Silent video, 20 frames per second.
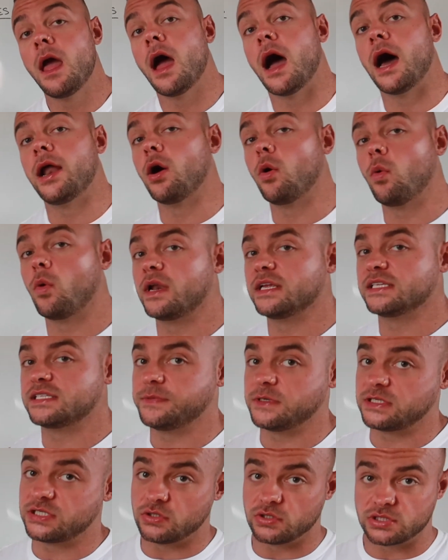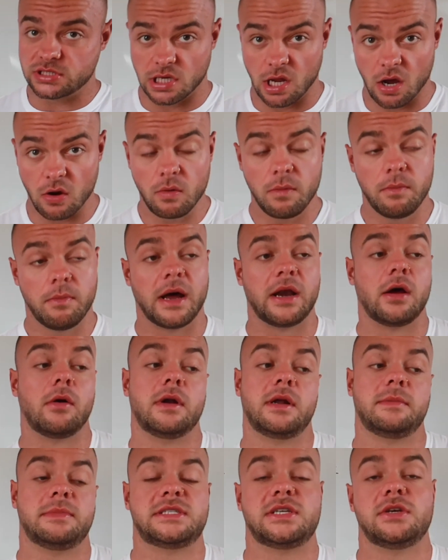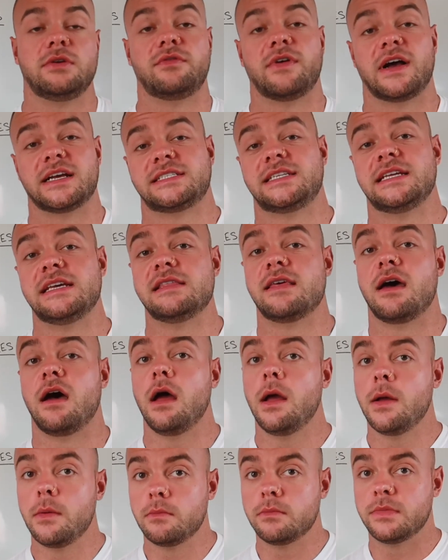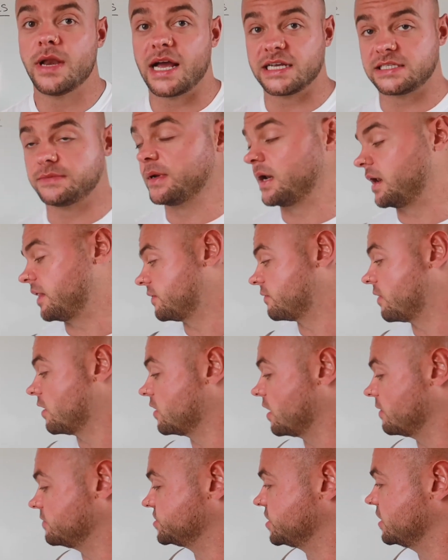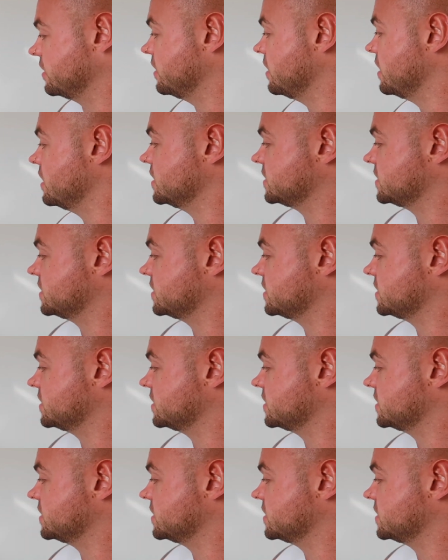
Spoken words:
I don't want it to be too slow, but I don't want it to be too fast either. Nice middle of the road option.